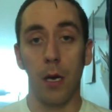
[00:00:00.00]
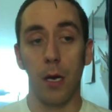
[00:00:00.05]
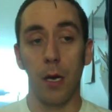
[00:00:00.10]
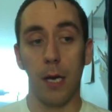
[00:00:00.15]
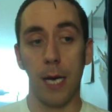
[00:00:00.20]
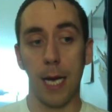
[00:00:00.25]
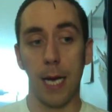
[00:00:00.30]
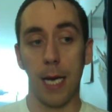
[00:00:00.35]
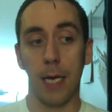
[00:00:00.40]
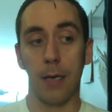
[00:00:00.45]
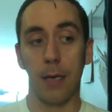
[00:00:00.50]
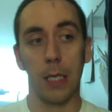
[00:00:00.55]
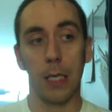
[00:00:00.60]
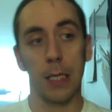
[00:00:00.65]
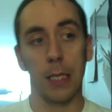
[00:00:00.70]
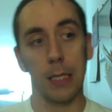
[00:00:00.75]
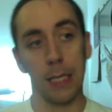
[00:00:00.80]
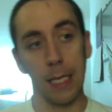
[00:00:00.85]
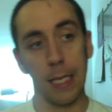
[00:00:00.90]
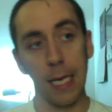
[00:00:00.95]
And
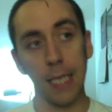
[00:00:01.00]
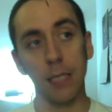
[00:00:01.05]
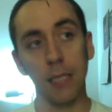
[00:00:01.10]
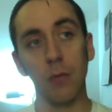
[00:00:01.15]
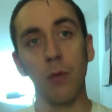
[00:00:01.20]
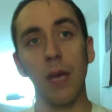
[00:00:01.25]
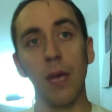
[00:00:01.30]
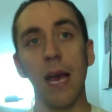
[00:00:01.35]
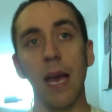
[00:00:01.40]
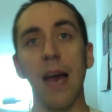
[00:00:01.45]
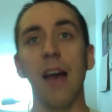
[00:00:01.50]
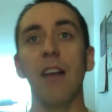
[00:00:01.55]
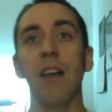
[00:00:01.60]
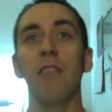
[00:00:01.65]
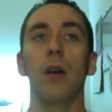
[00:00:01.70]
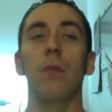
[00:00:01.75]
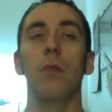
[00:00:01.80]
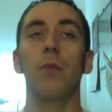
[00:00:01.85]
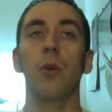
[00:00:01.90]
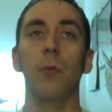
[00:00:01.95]
yes, we
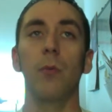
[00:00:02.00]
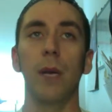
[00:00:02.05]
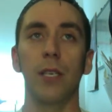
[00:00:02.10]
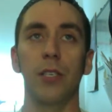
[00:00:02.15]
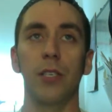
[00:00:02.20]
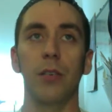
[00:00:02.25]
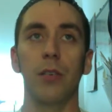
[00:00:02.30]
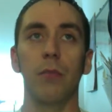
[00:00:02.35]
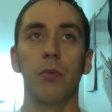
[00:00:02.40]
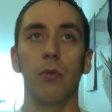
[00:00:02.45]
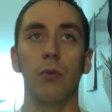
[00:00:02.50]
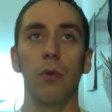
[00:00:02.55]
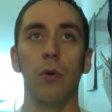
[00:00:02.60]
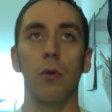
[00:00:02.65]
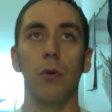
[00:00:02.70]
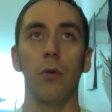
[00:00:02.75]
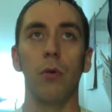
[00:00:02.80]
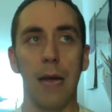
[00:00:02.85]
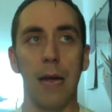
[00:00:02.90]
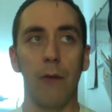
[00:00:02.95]
have probation and
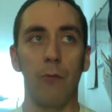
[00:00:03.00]
parole.